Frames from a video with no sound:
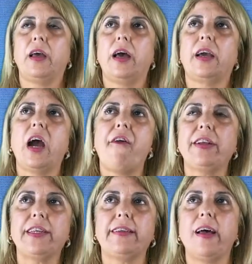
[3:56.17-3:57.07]

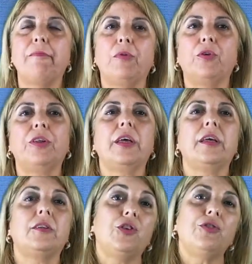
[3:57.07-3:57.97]
current example,
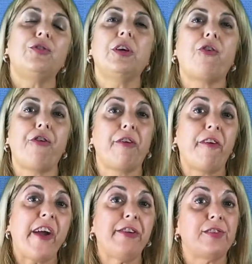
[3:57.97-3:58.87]
due to the
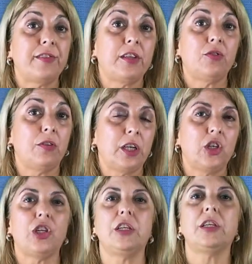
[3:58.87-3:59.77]
coronavirus
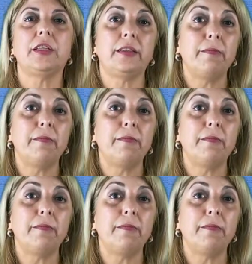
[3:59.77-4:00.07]
situation, the